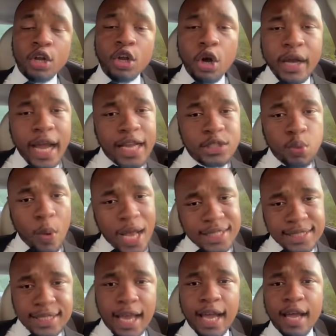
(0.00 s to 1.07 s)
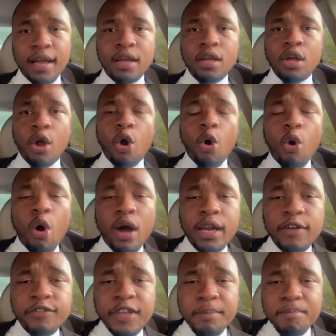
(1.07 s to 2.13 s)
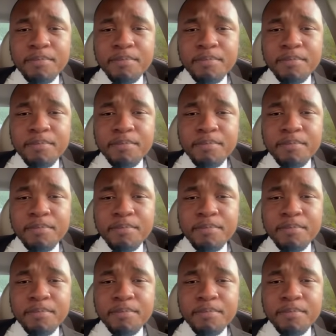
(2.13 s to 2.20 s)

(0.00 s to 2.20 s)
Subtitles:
Look at WASA. All of the